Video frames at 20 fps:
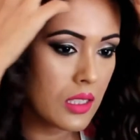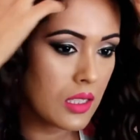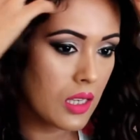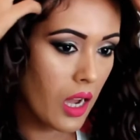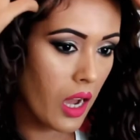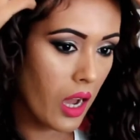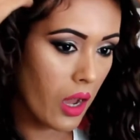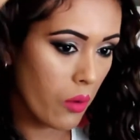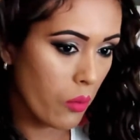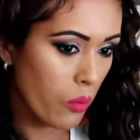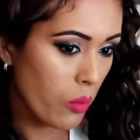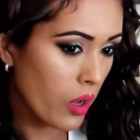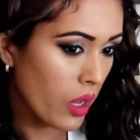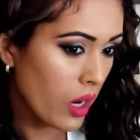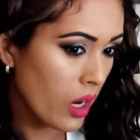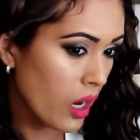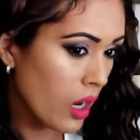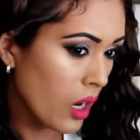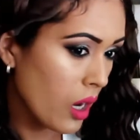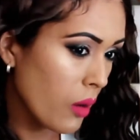I
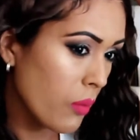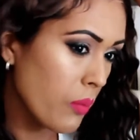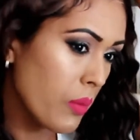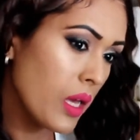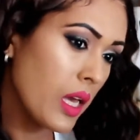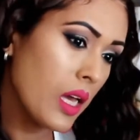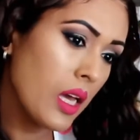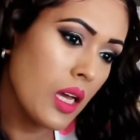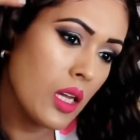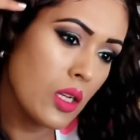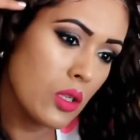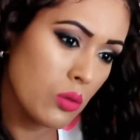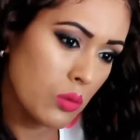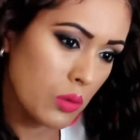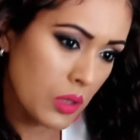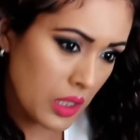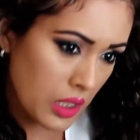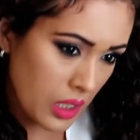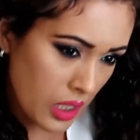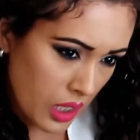will be
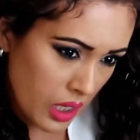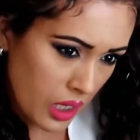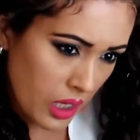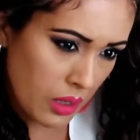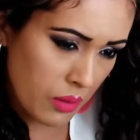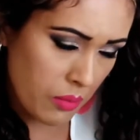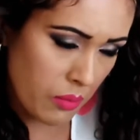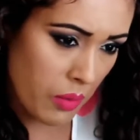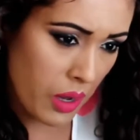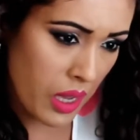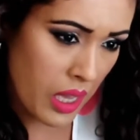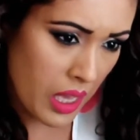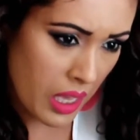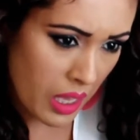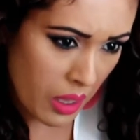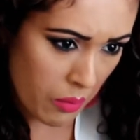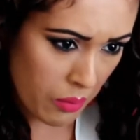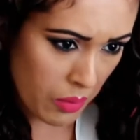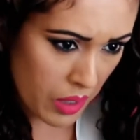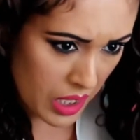doing it
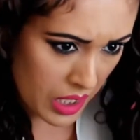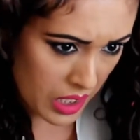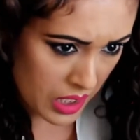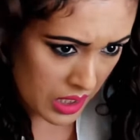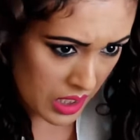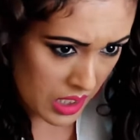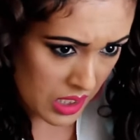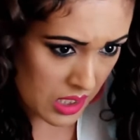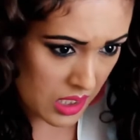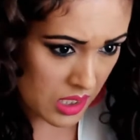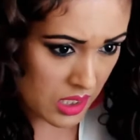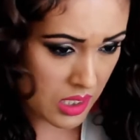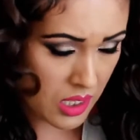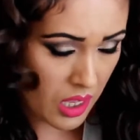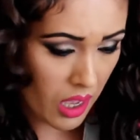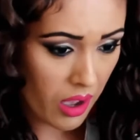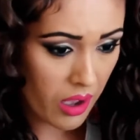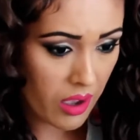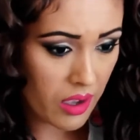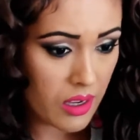maybe this
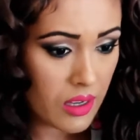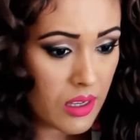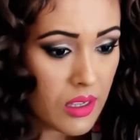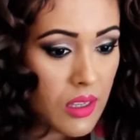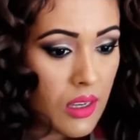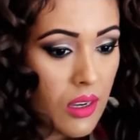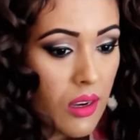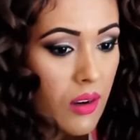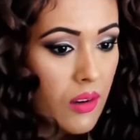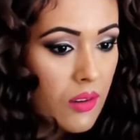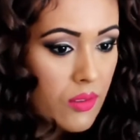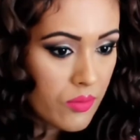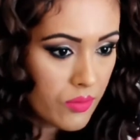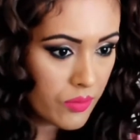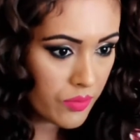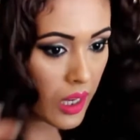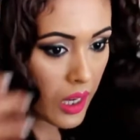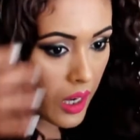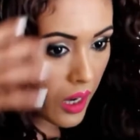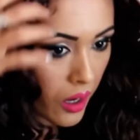side here.
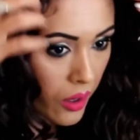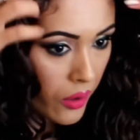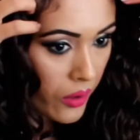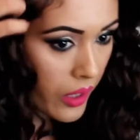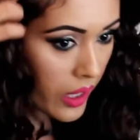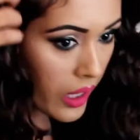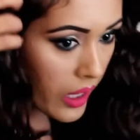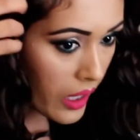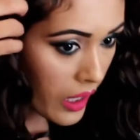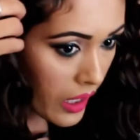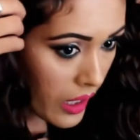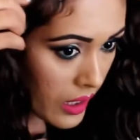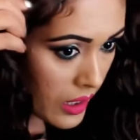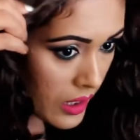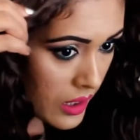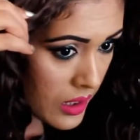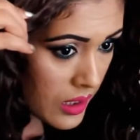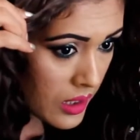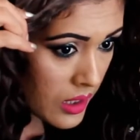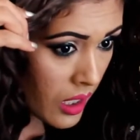Okay,
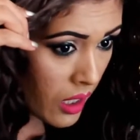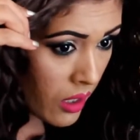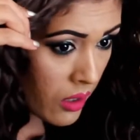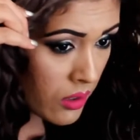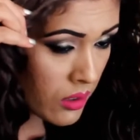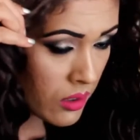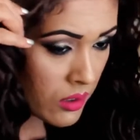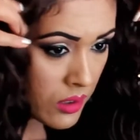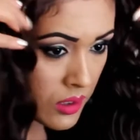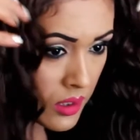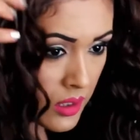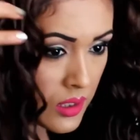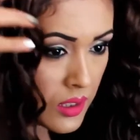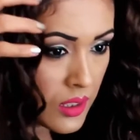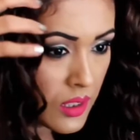it's now good.